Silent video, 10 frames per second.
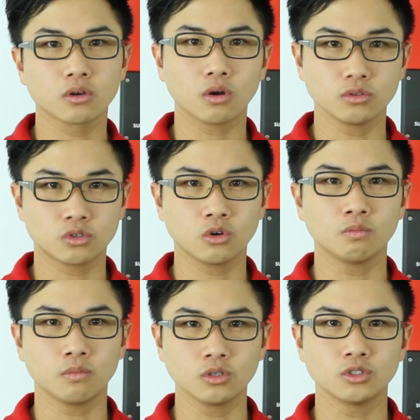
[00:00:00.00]
control
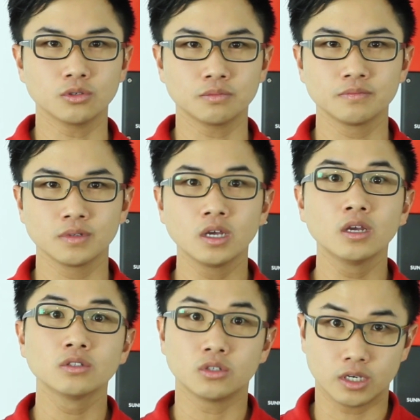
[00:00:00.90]
module,
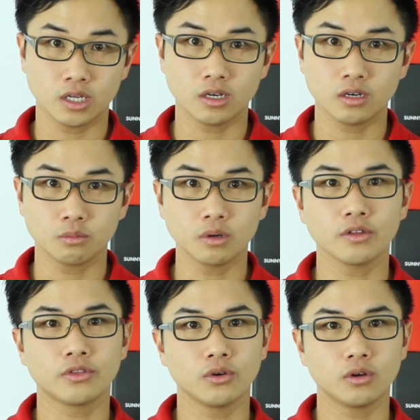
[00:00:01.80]
together with
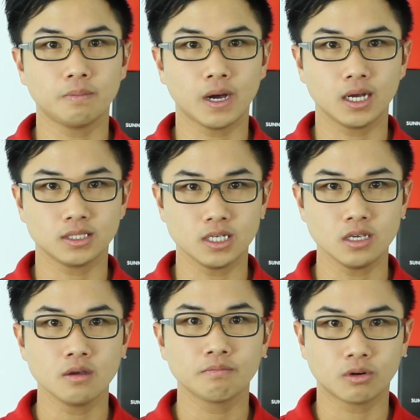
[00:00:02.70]
a
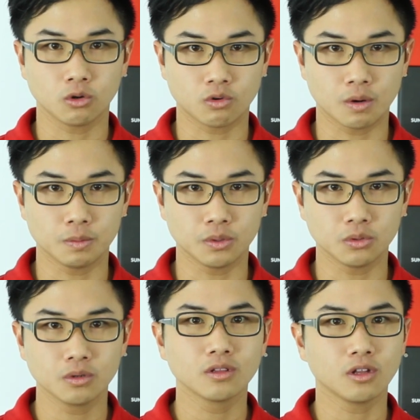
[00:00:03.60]
third-party
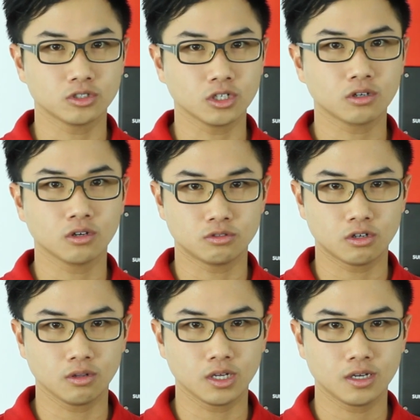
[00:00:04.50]
programmable logic
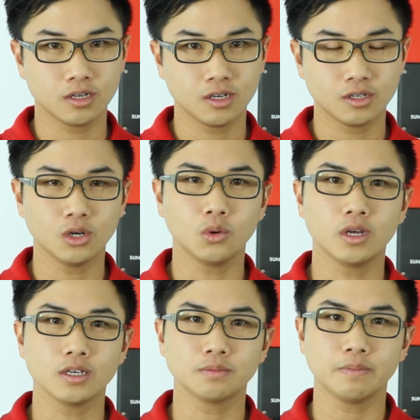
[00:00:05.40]
controller, known
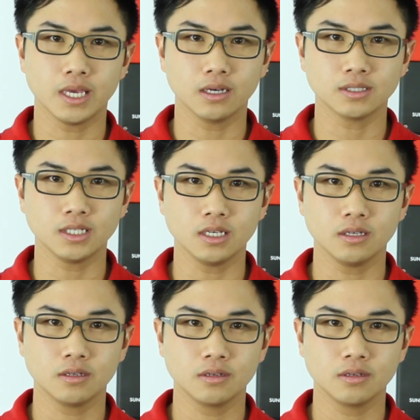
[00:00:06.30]
as PLC.